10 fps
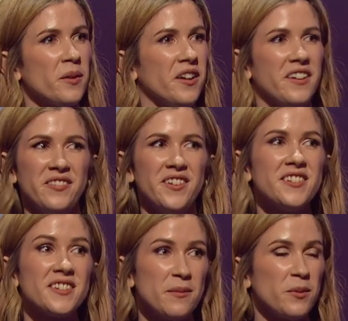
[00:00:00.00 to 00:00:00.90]
but if you
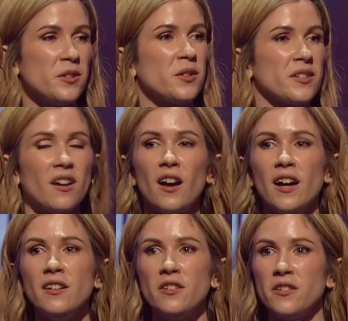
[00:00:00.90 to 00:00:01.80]
sleep on your
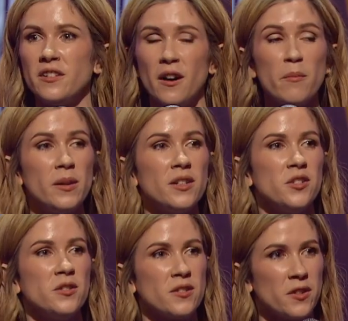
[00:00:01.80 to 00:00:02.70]
side, you're a dumb bitch.
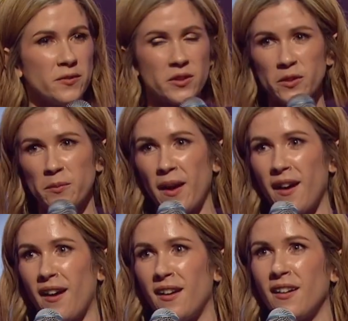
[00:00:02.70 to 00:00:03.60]
You deserve to look
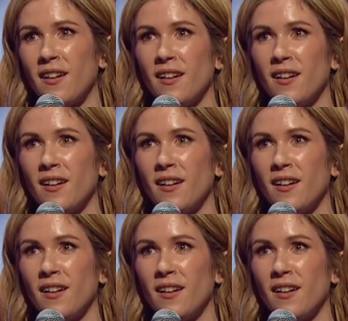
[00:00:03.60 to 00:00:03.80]
bad.